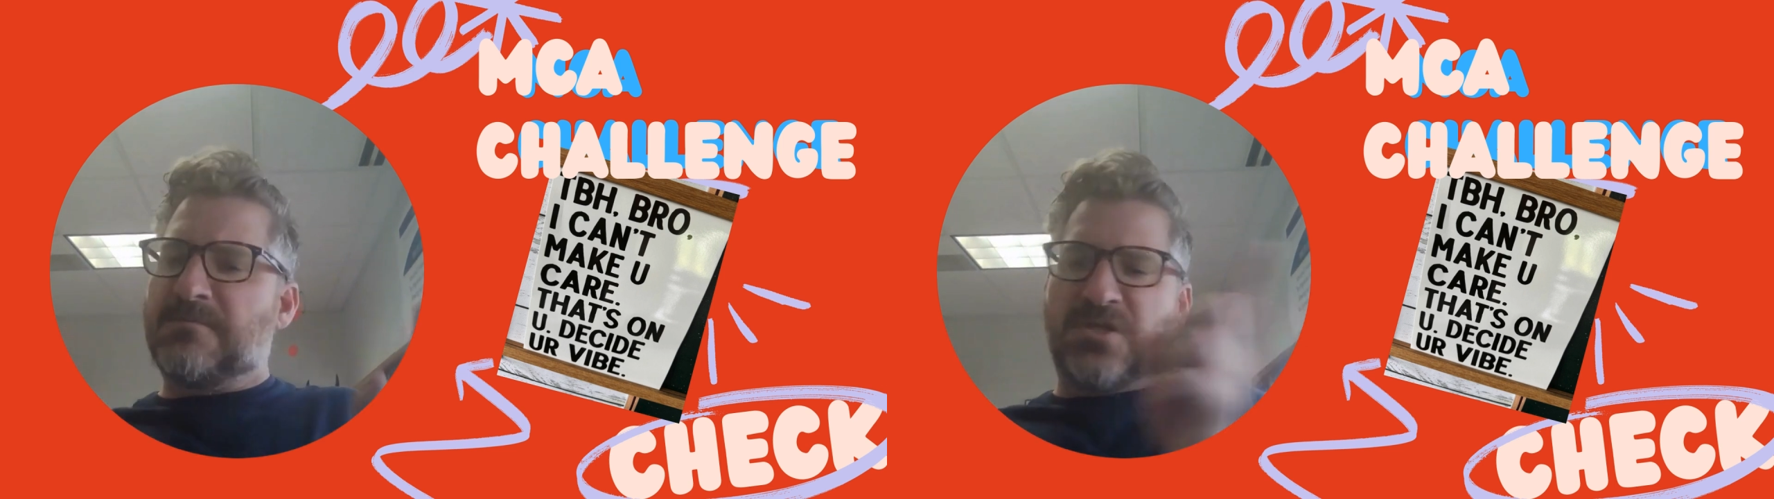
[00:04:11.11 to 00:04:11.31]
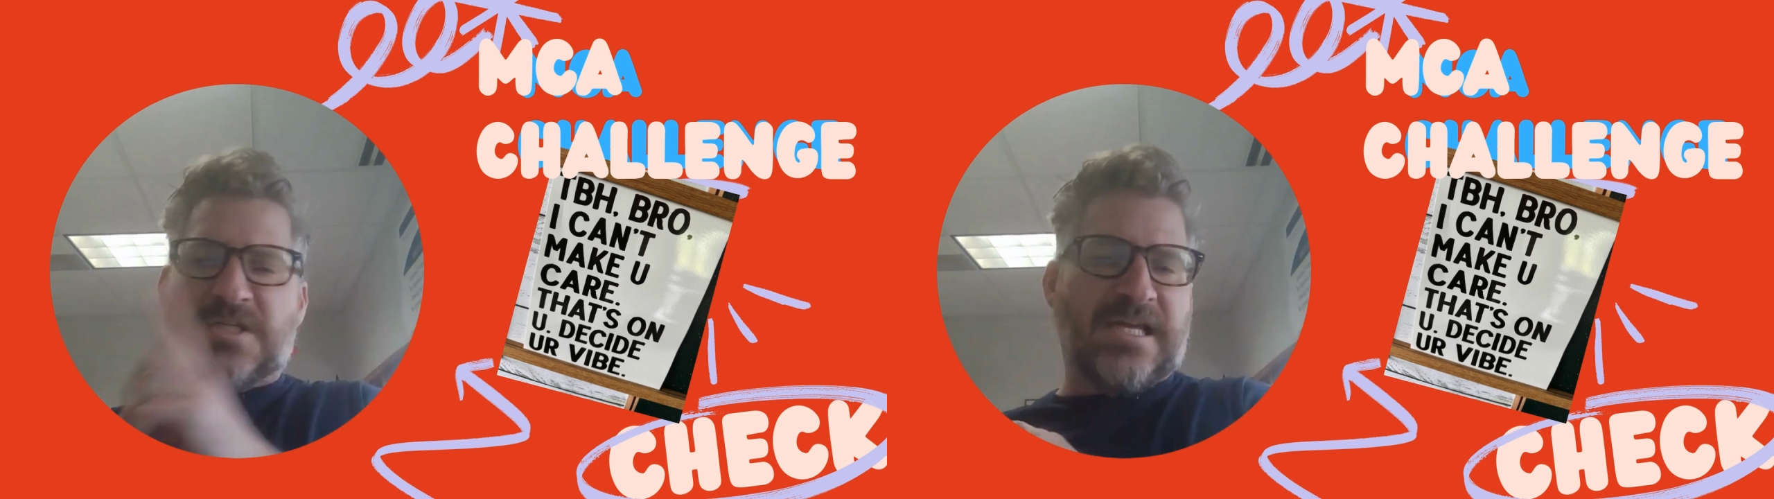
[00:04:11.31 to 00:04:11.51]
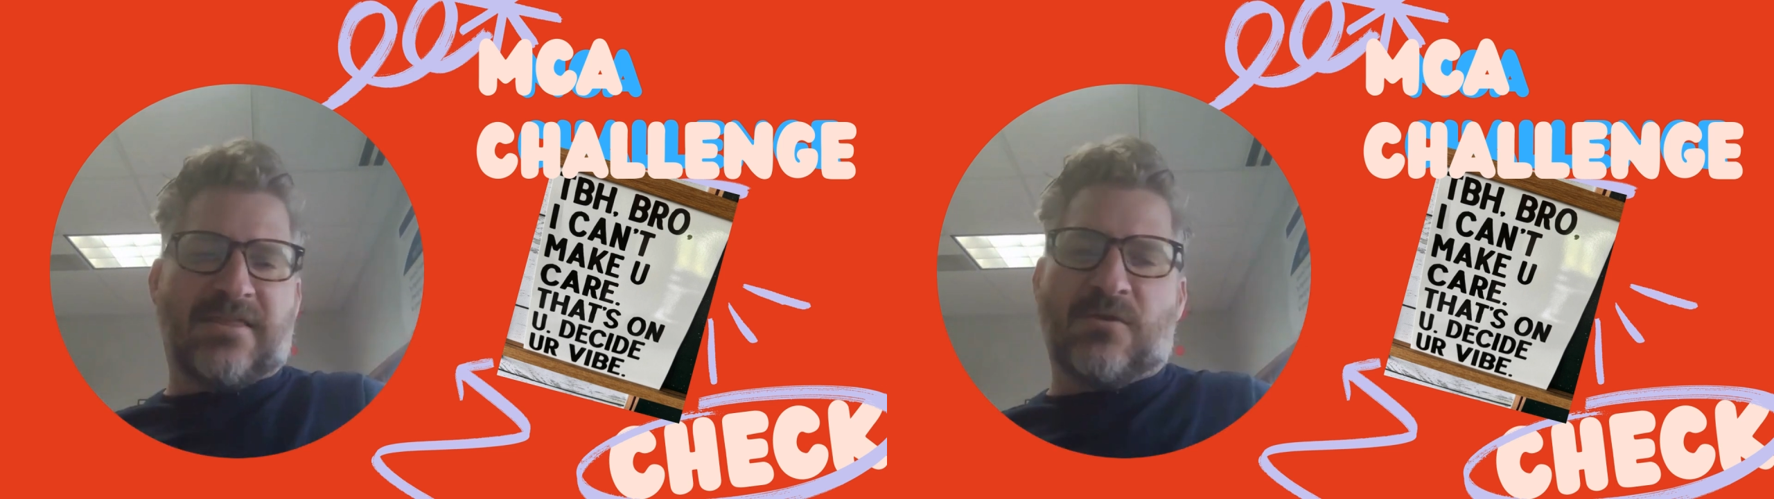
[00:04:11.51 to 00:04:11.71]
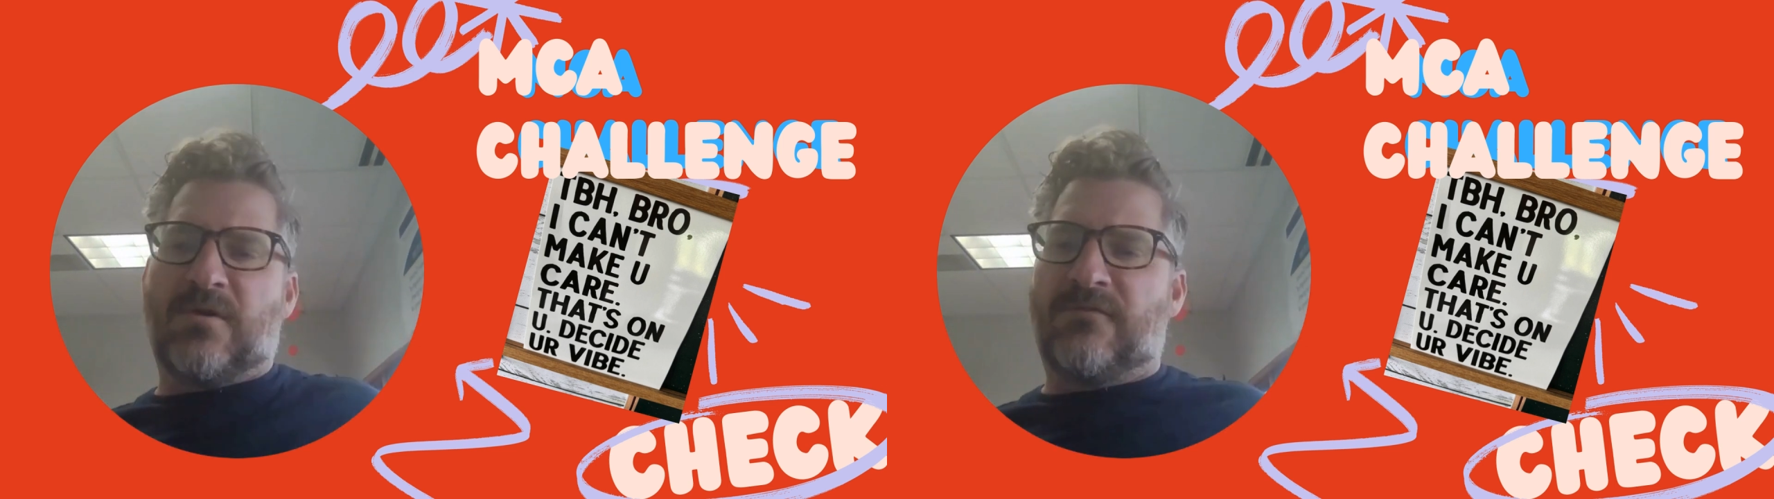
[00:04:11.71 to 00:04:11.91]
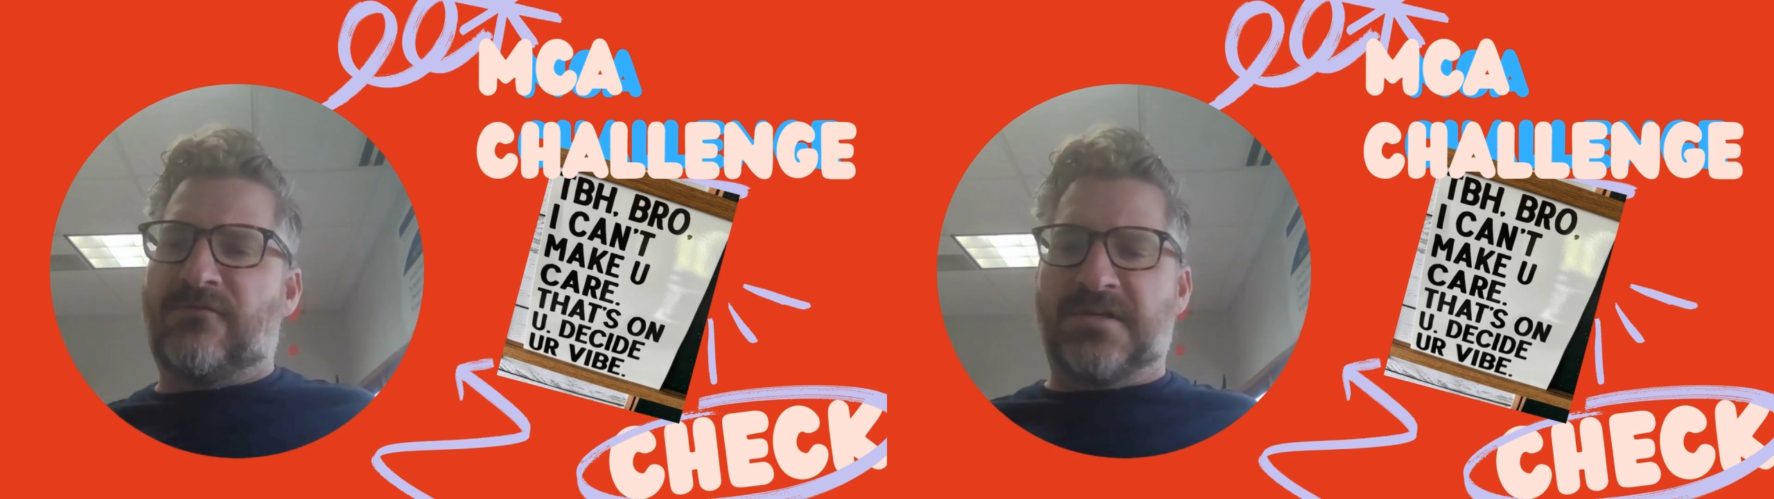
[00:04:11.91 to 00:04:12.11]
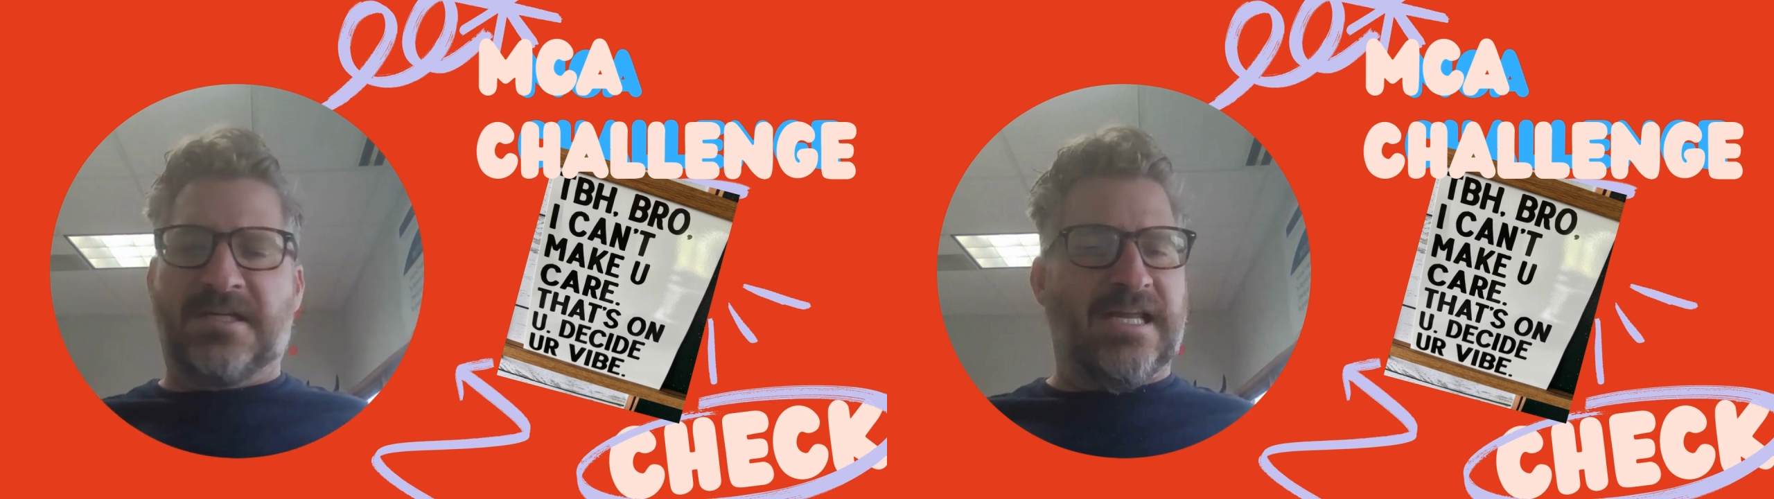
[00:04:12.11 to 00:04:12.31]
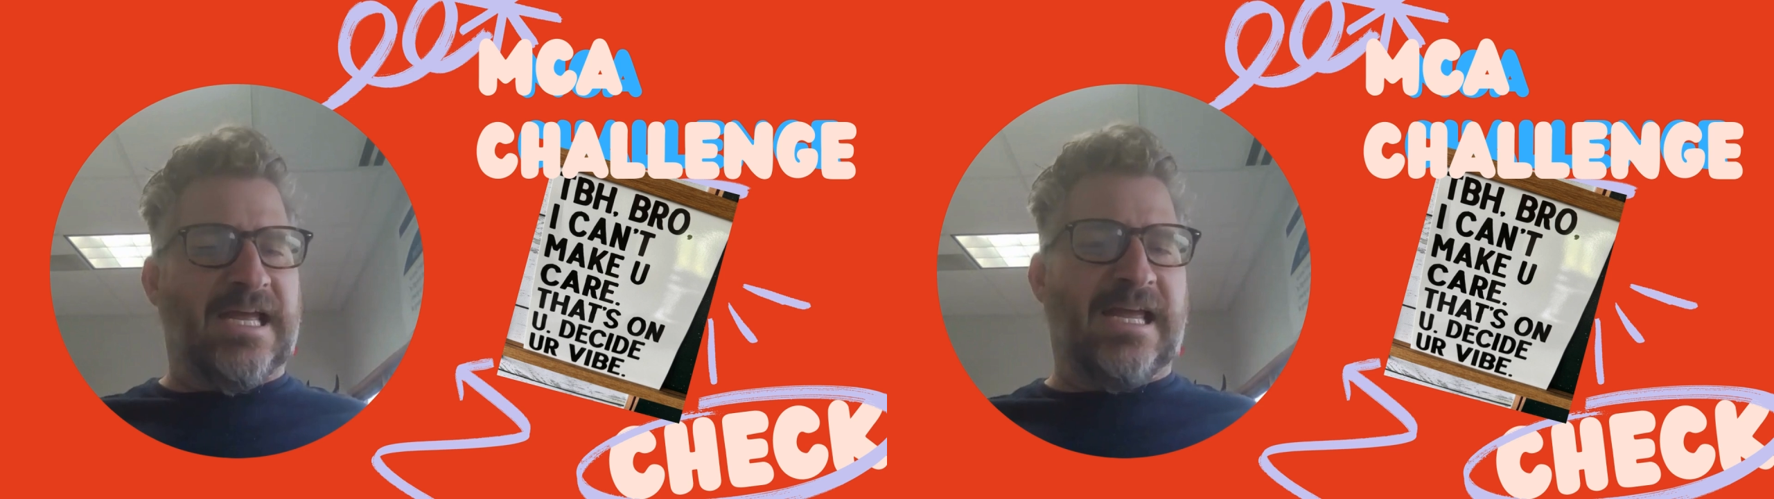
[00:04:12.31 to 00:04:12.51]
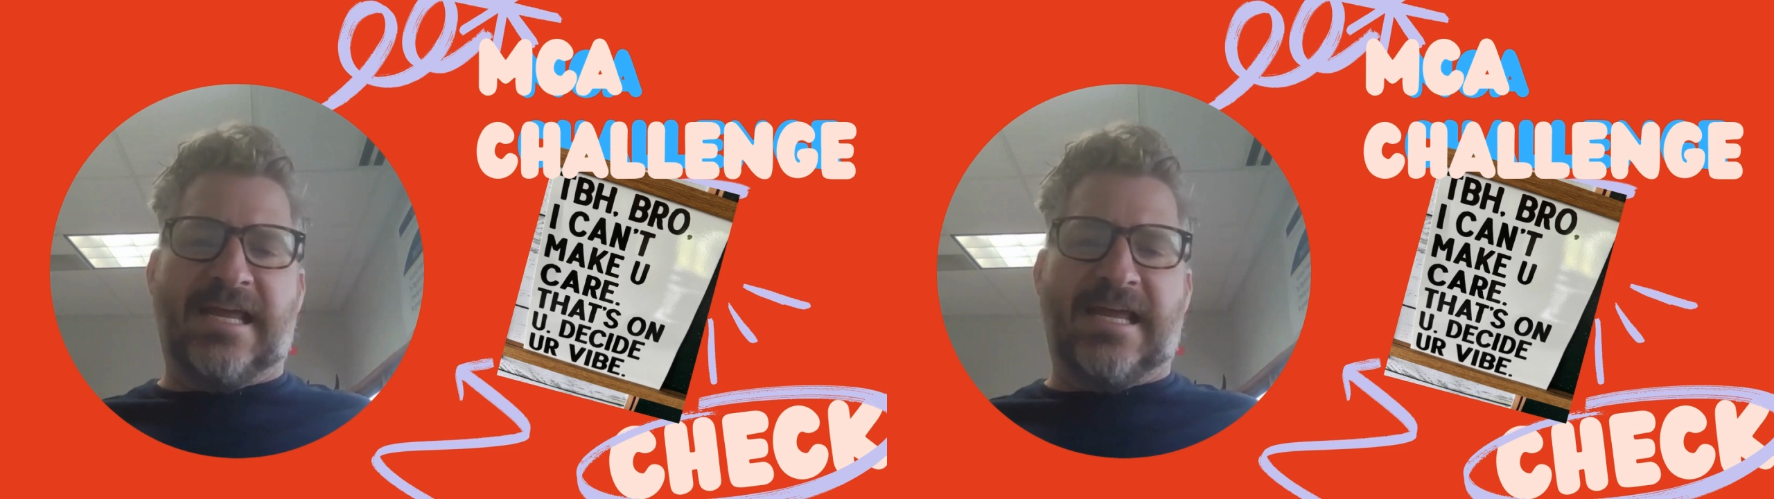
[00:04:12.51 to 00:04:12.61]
she's got the one for today.